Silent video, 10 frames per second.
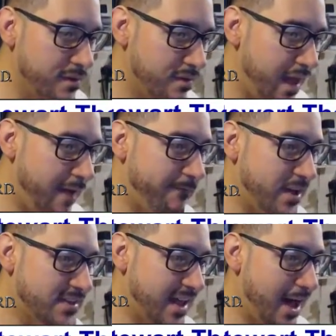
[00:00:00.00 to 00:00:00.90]
At
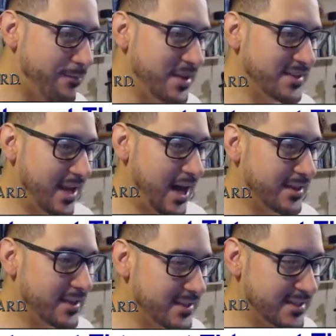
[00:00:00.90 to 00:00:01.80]
first gobbies and
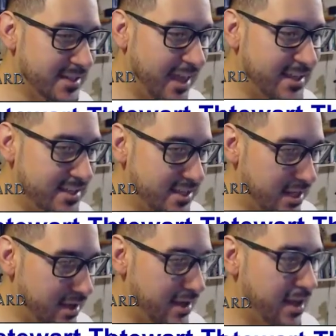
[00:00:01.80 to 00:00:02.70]
hunters disliked each
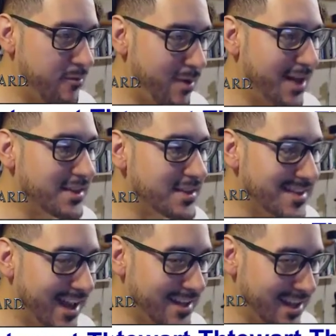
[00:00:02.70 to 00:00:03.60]
other, but
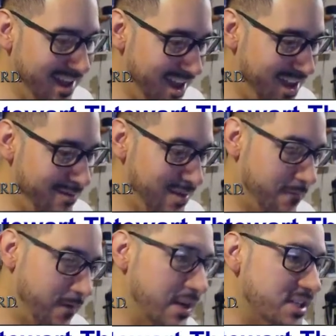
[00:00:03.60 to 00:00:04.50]
understanding came then
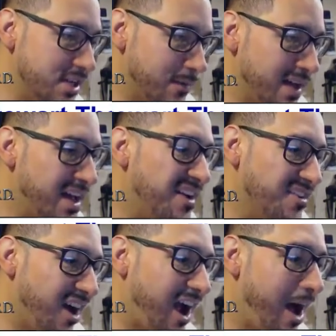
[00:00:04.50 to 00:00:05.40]
friendship.
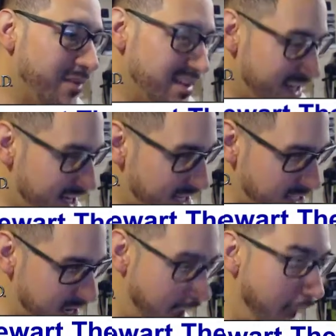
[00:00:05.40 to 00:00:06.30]
Now gobbies and hunter
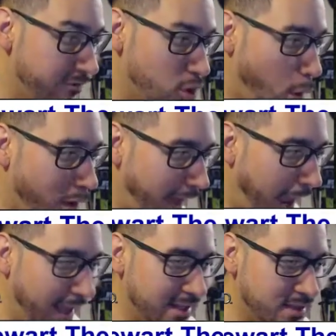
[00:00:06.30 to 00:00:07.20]
have joined
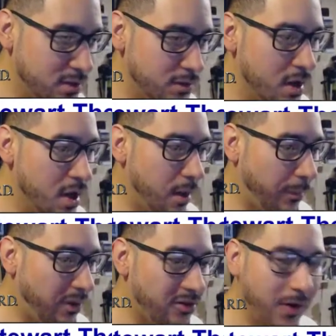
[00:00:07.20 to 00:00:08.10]
hands to
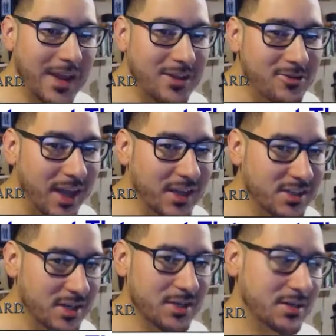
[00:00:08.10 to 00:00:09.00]
build great new nation.